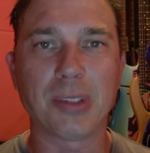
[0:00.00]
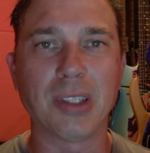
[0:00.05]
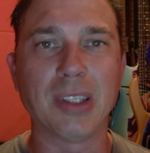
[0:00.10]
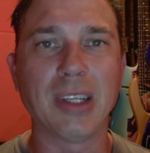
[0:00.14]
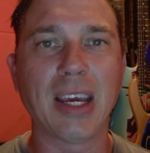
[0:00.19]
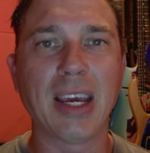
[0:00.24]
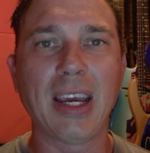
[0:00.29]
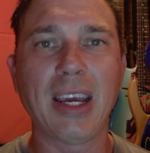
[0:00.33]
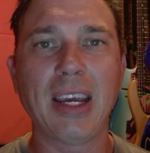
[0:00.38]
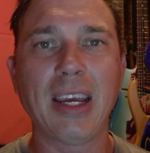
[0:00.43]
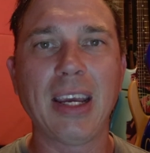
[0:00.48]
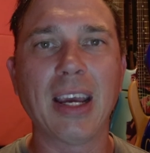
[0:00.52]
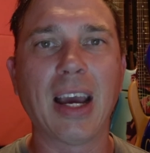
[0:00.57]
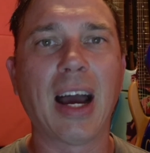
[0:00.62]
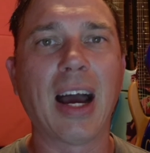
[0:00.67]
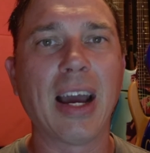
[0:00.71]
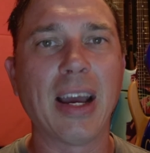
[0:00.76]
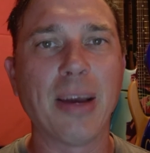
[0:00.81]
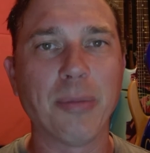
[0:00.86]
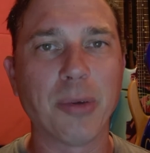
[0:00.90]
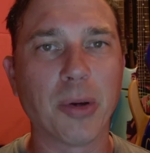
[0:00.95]
Today
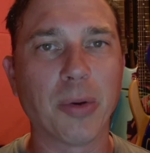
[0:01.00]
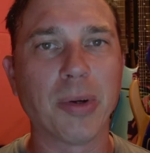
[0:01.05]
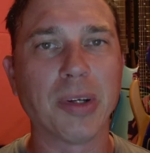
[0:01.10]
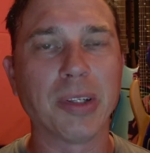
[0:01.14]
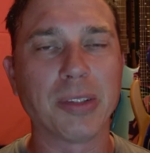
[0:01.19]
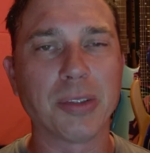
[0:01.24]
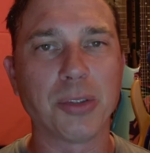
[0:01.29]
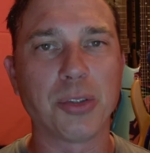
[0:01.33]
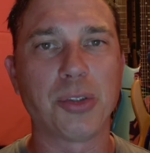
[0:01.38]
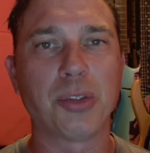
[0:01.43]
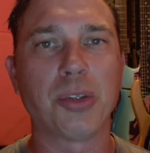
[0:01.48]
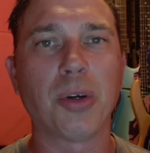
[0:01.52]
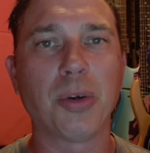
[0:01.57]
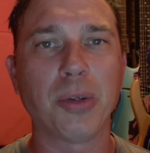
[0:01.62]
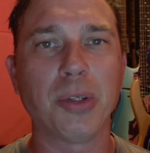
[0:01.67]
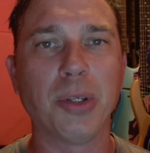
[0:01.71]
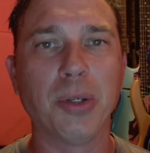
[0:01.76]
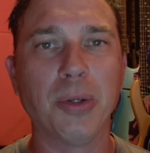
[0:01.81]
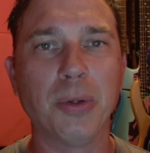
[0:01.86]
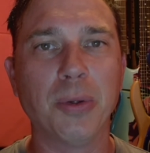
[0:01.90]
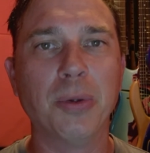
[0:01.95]
I am going to show
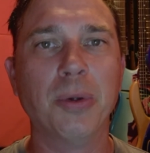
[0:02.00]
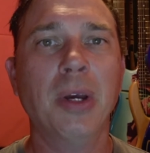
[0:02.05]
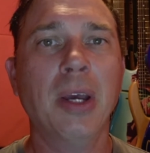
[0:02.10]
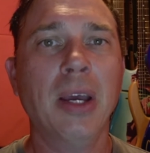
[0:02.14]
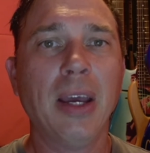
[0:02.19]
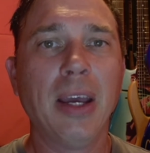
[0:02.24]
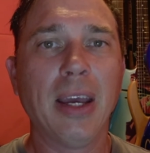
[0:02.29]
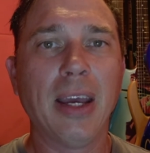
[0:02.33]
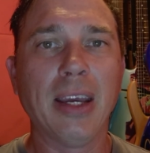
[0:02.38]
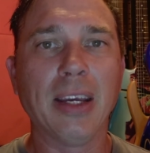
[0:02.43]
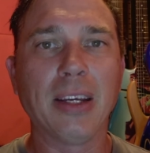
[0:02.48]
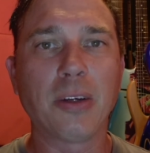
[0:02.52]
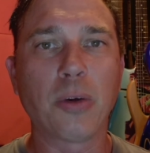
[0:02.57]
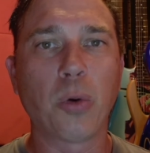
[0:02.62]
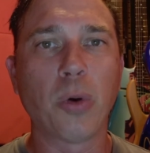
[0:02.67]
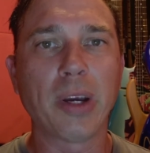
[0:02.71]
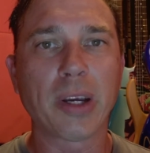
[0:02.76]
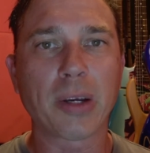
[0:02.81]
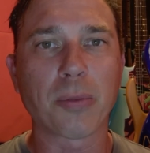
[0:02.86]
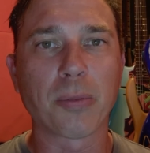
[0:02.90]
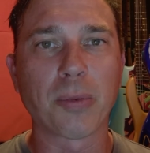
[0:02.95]
you a
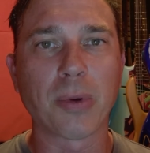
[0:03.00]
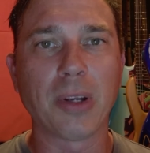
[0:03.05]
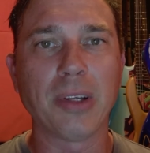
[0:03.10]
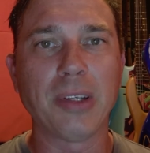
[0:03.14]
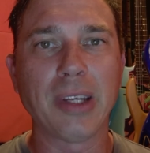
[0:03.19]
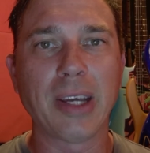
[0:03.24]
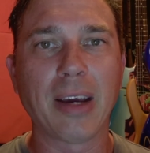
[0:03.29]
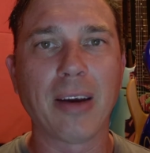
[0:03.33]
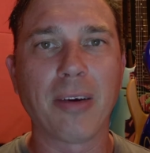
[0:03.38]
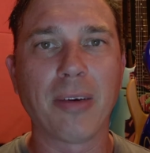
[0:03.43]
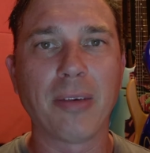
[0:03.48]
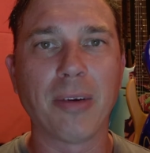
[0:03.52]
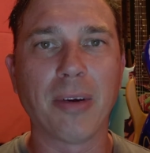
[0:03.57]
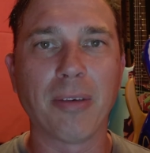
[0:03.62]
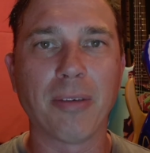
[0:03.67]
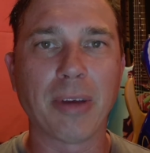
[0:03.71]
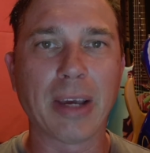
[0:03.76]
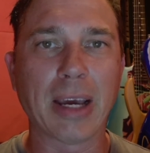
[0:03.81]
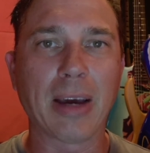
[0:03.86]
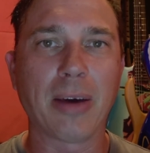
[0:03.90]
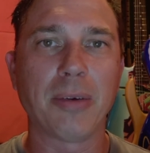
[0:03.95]
quick rundown
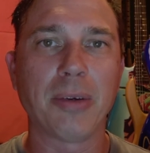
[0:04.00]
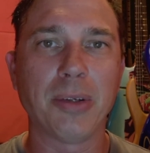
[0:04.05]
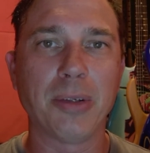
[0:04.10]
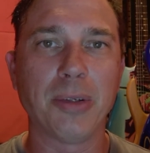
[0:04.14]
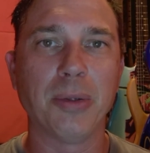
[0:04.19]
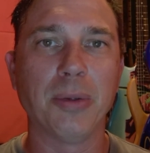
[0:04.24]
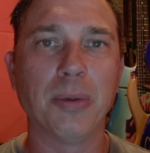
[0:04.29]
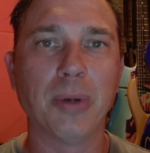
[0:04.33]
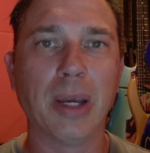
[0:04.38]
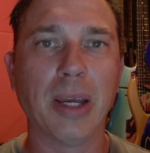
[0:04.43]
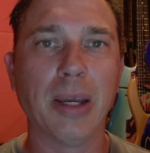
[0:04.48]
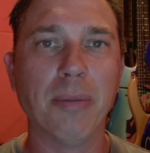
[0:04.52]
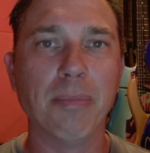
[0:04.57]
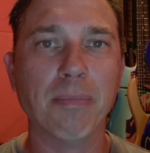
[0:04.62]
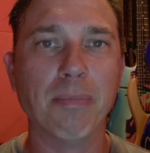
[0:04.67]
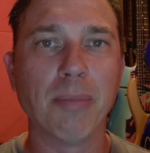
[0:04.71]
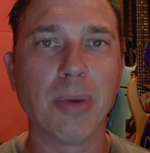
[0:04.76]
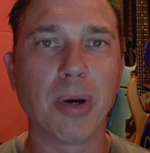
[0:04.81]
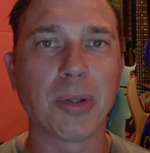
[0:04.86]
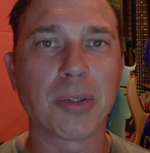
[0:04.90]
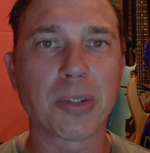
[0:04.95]
of how to do a
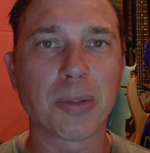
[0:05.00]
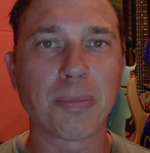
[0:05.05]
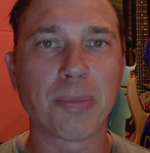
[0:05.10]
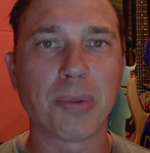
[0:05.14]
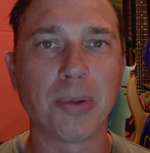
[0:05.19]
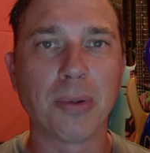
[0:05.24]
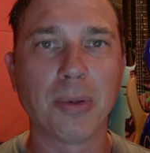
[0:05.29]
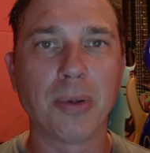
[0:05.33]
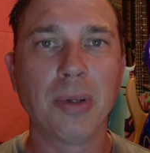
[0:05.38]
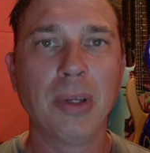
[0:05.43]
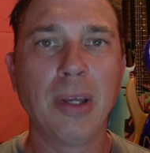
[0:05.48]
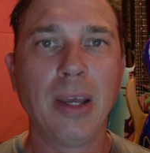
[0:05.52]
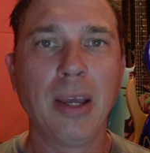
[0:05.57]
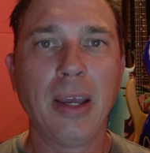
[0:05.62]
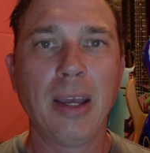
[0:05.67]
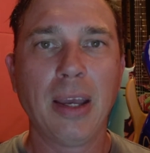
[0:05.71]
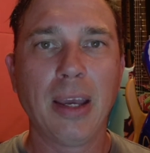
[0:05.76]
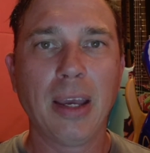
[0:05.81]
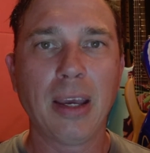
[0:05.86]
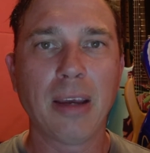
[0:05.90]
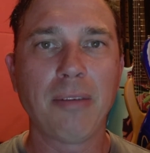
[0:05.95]
multiple
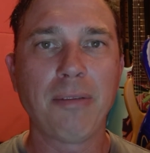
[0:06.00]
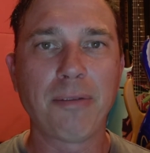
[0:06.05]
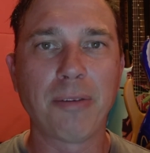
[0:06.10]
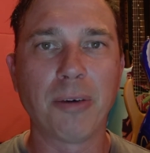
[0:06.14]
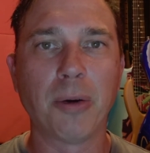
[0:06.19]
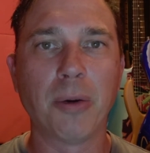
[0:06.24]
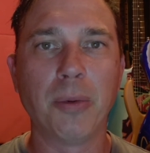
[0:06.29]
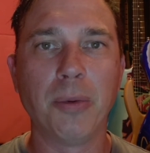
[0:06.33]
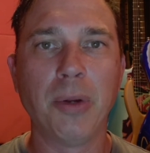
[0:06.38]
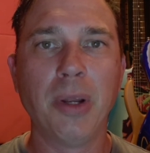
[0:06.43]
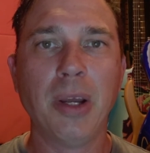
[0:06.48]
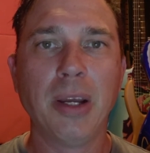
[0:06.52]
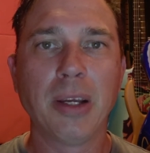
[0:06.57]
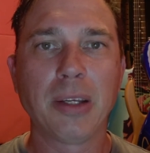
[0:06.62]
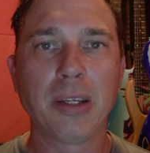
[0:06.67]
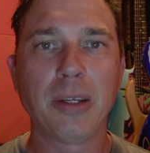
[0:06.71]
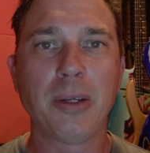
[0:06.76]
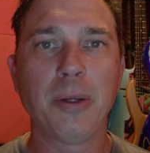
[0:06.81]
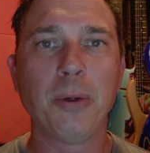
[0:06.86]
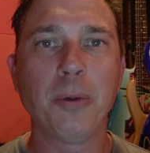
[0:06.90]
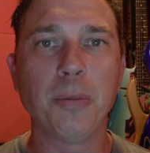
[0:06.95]
headphone
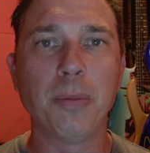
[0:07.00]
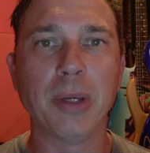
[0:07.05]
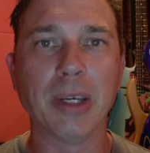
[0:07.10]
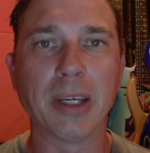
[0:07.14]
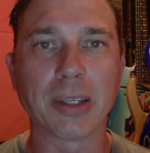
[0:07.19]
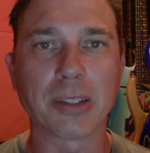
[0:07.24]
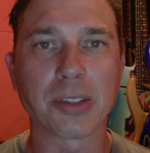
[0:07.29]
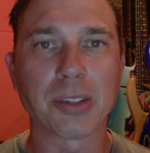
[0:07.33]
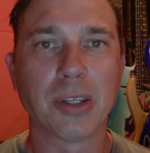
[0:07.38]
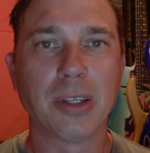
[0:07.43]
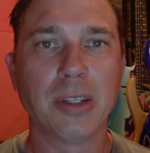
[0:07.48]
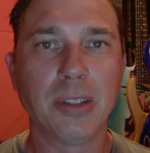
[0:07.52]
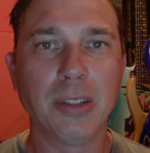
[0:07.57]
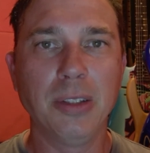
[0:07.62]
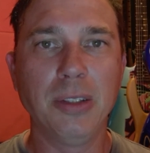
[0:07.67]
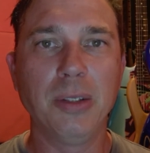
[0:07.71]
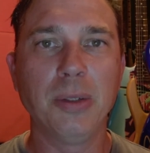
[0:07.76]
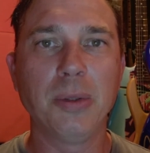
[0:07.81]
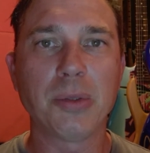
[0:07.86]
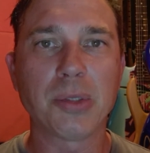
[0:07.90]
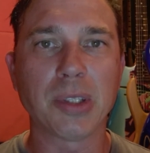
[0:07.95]
cue mix
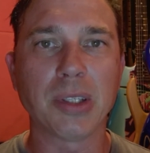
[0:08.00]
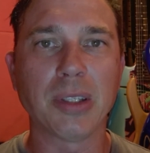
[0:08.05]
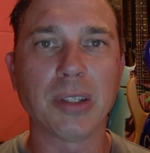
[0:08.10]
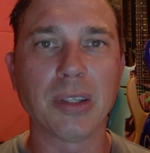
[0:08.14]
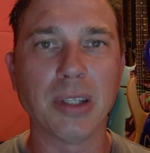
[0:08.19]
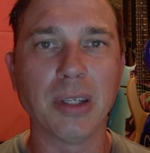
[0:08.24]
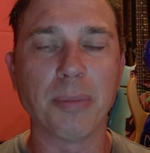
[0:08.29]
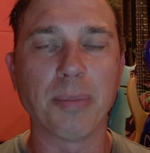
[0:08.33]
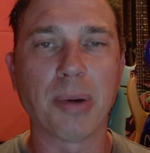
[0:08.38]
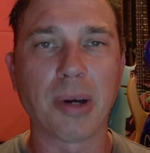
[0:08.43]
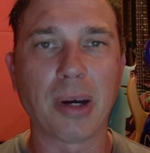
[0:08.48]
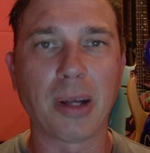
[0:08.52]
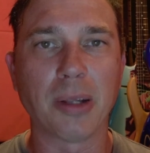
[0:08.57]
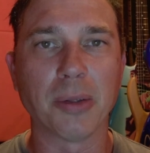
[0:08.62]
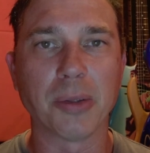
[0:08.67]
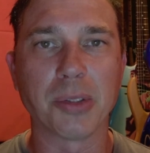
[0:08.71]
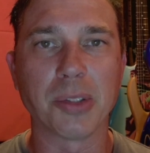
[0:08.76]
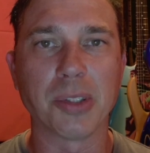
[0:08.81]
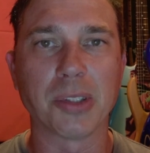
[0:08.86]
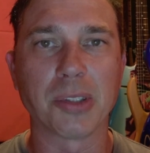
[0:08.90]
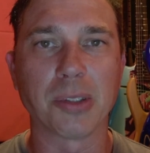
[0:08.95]
using the
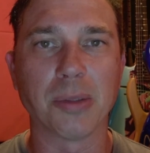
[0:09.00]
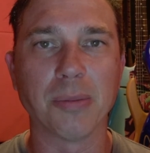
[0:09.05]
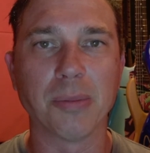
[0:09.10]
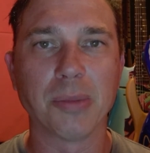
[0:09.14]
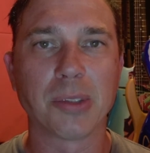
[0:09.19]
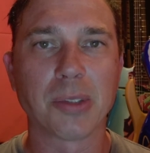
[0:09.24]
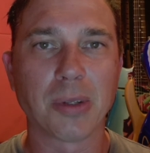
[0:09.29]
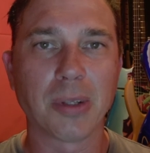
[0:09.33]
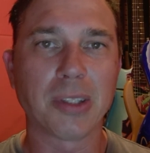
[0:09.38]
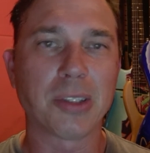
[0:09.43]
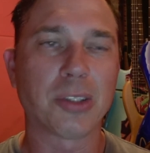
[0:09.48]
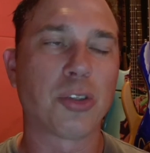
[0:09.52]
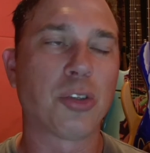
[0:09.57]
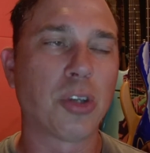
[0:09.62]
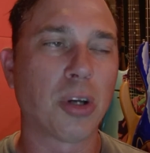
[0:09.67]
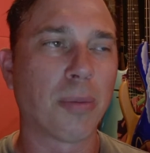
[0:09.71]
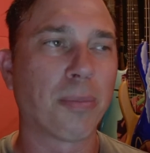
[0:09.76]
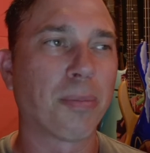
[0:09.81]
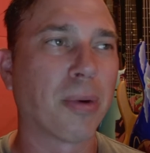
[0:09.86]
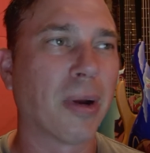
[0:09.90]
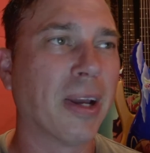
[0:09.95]
Apollo system. So let's
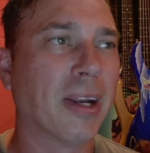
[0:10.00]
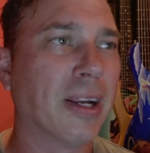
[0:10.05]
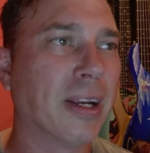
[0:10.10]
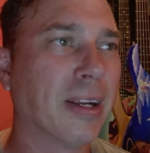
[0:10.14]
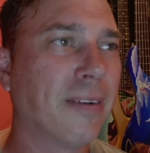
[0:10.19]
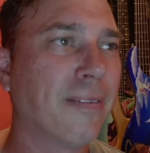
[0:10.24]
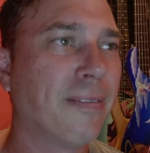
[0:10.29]
jump right in.